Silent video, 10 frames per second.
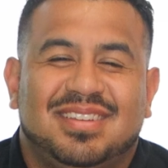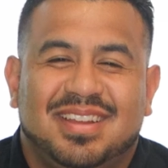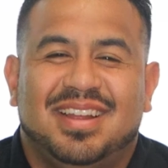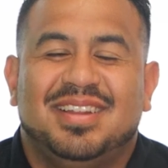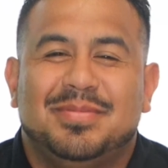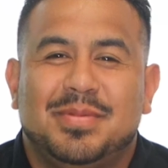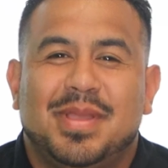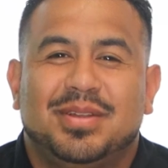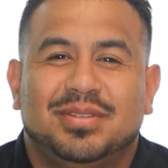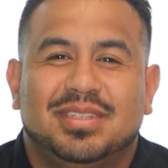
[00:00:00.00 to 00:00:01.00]
Hi, I'm
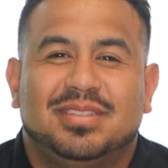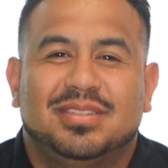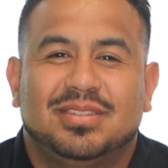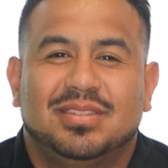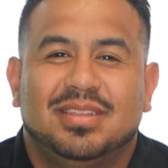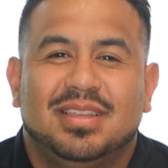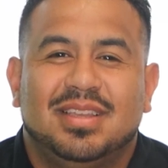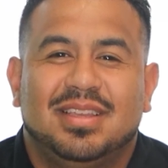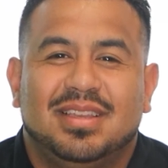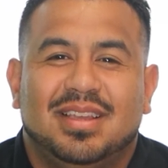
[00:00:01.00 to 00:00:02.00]
Emmanuel Itzol.
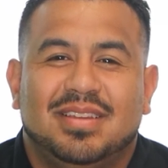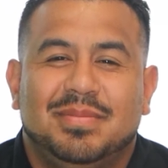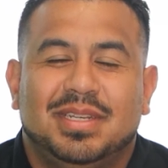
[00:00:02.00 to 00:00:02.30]
I've